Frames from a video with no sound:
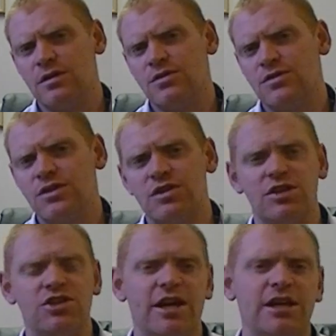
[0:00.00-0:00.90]
to the
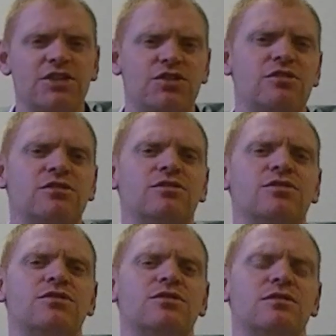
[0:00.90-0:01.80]

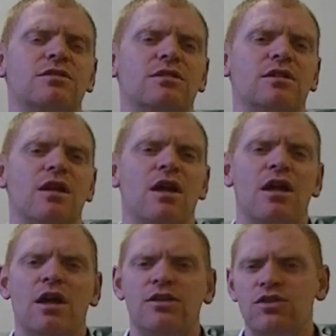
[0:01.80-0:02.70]
suggestions
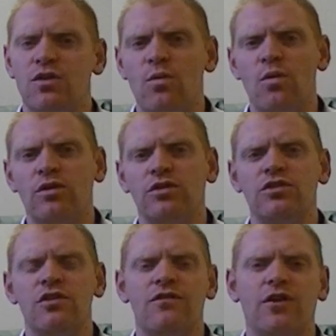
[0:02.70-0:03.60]
and to the
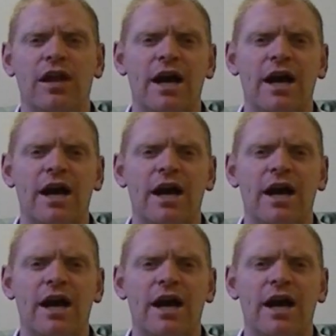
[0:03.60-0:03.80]
wonderful